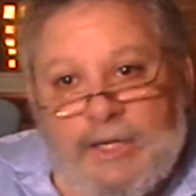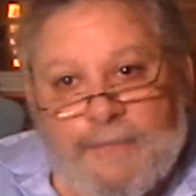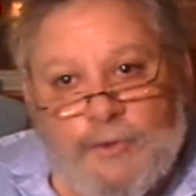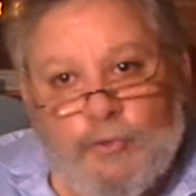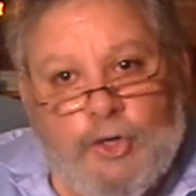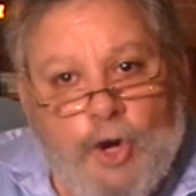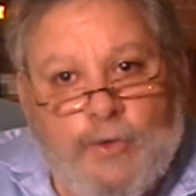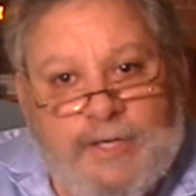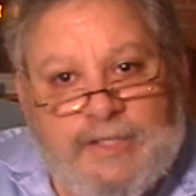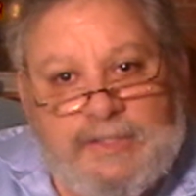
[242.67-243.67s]
If you
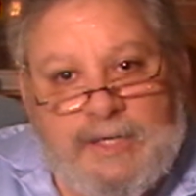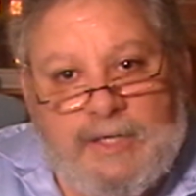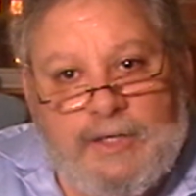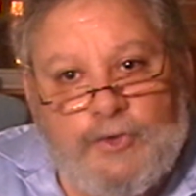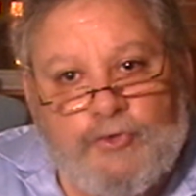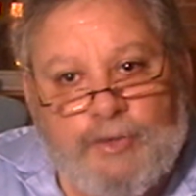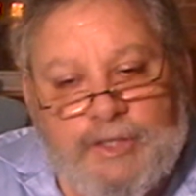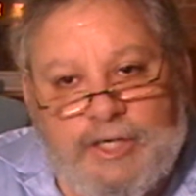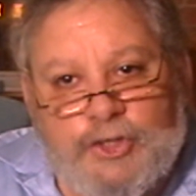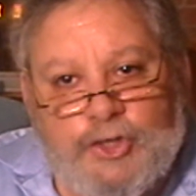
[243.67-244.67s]
notice,
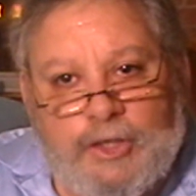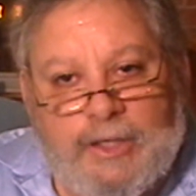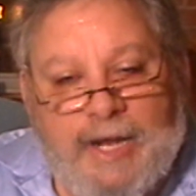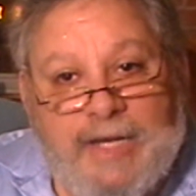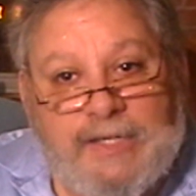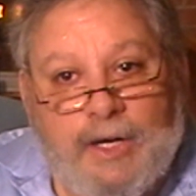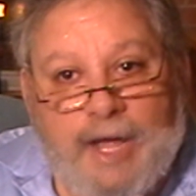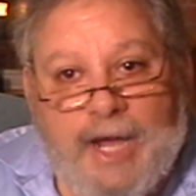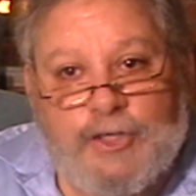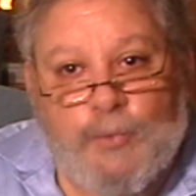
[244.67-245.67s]
traditionally, as on
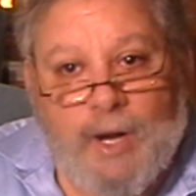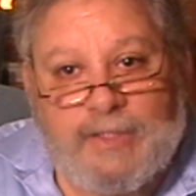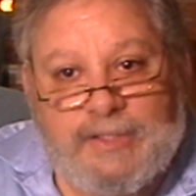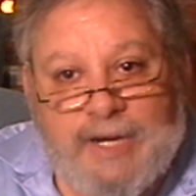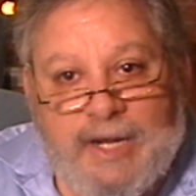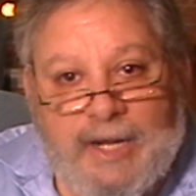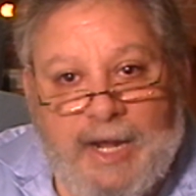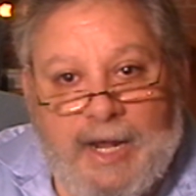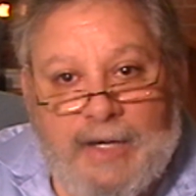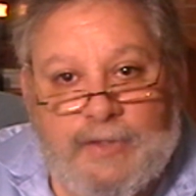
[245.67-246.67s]
Ash Wednesday
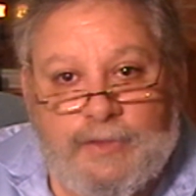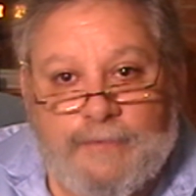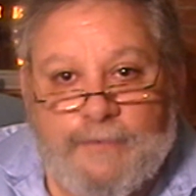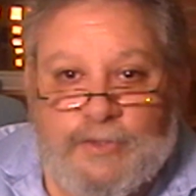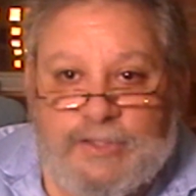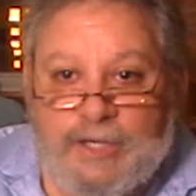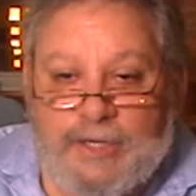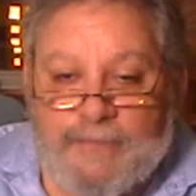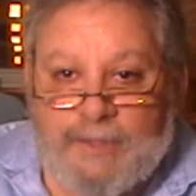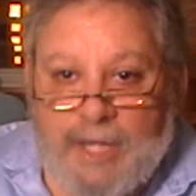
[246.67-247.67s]
and the first
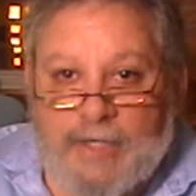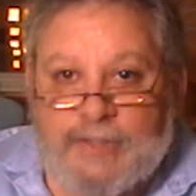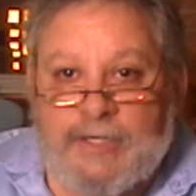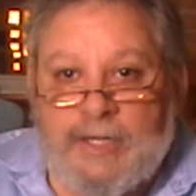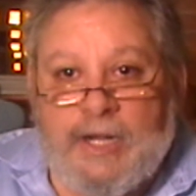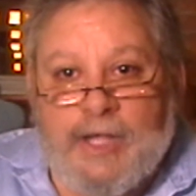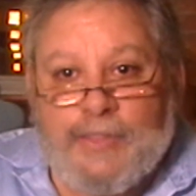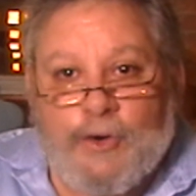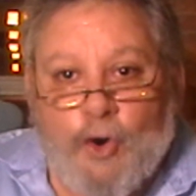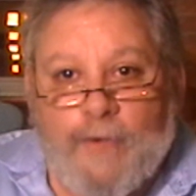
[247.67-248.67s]
Sunday of Lent,
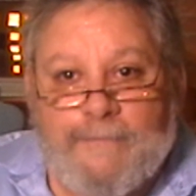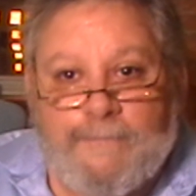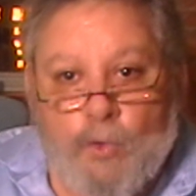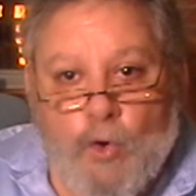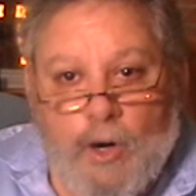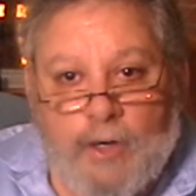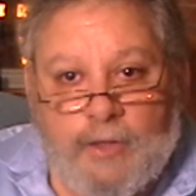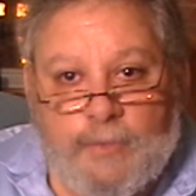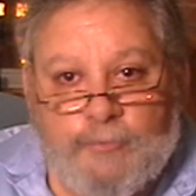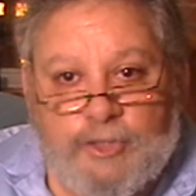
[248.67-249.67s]
there are four
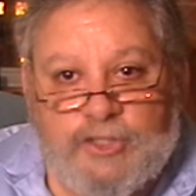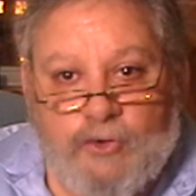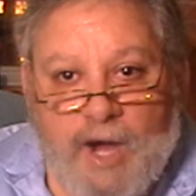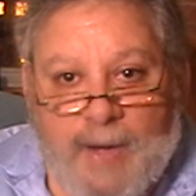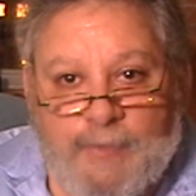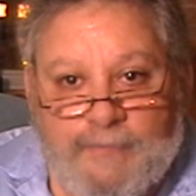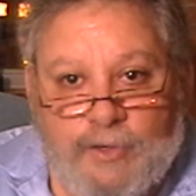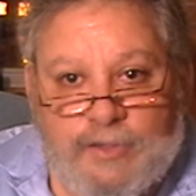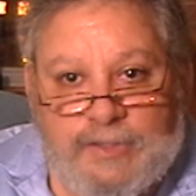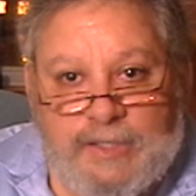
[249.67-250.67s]
prescribed
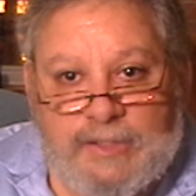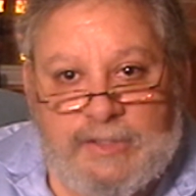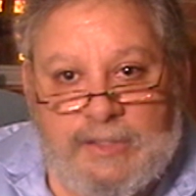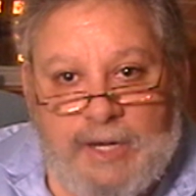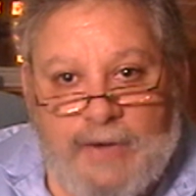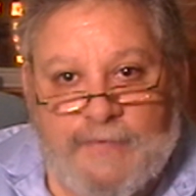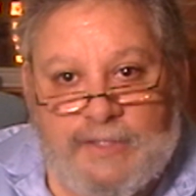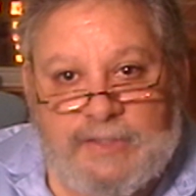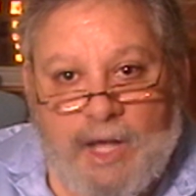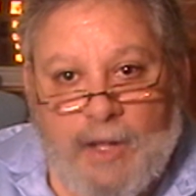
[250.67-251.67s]
verses of the
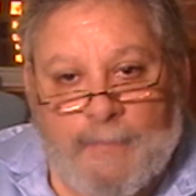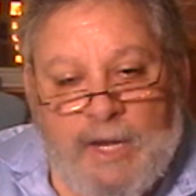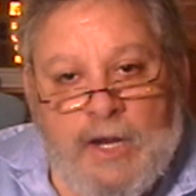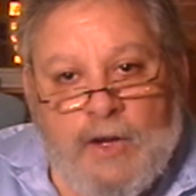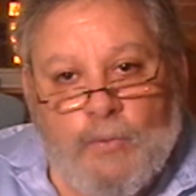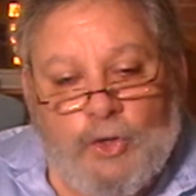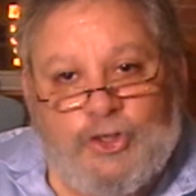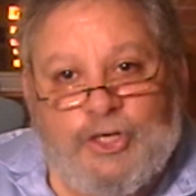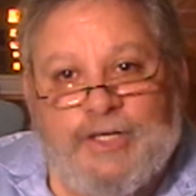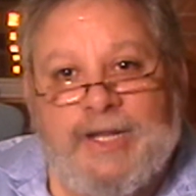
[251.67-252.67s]
psalm.
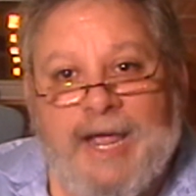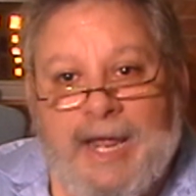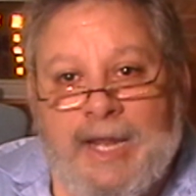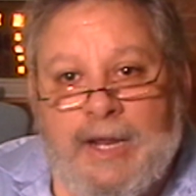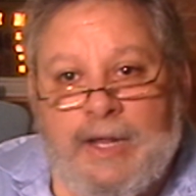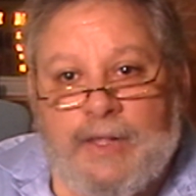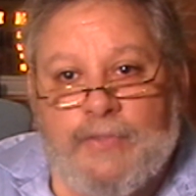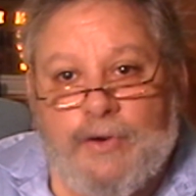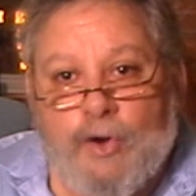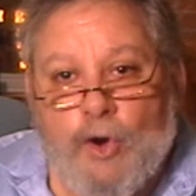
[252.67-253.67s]
Well, today
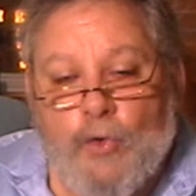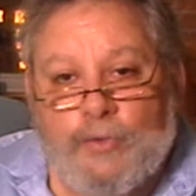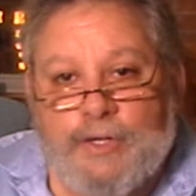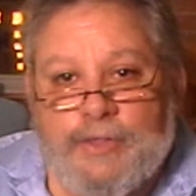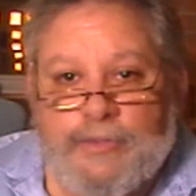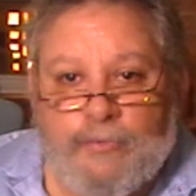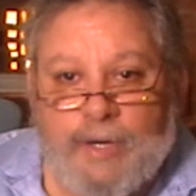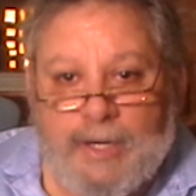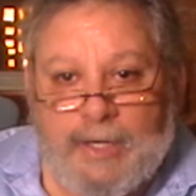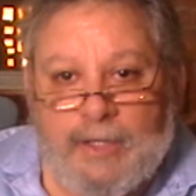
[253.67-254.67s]
there are only
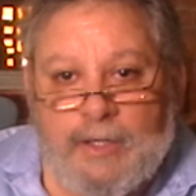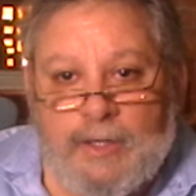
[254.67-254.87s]
three.